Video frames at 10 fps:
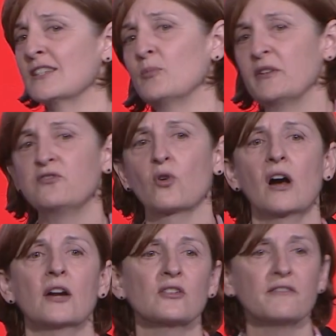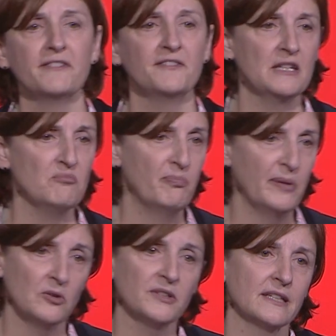there'll be 450
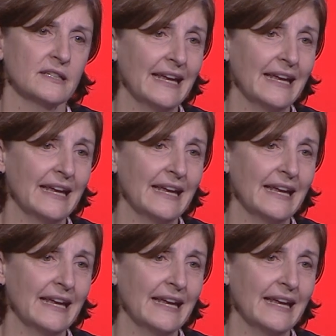billion